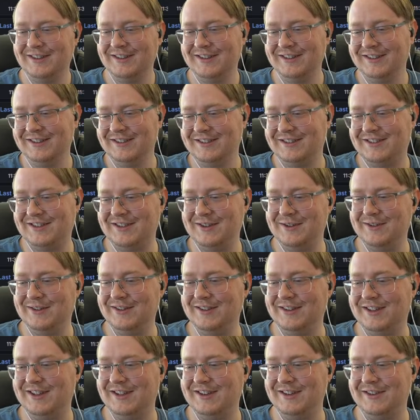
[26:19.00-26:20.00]
See,
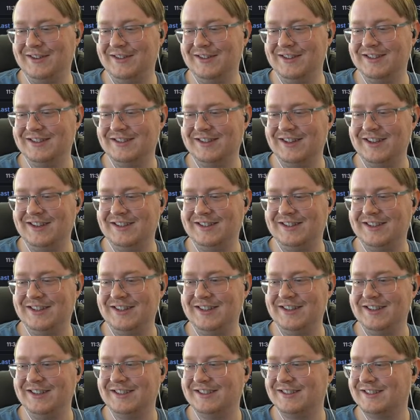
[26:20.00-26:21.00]
you're getting all these late
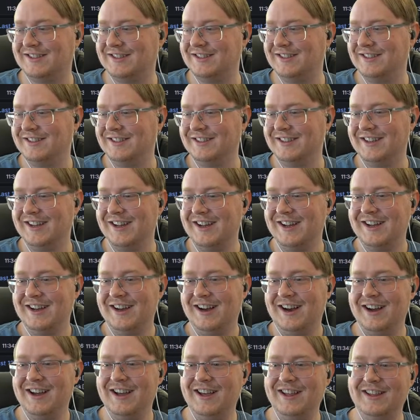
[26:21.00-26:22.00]
ticks.
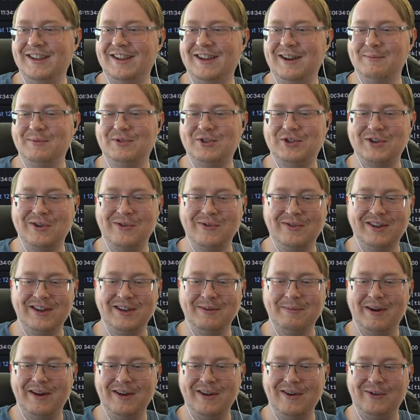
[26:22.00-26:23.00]
I think I'm
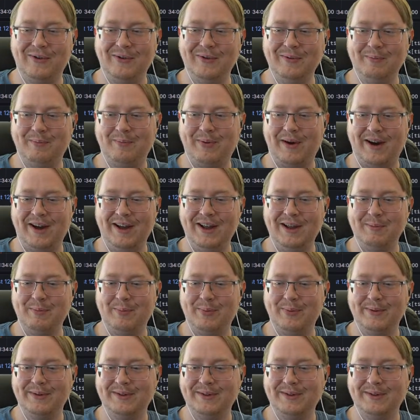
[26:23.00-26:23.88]
choking my own pipe.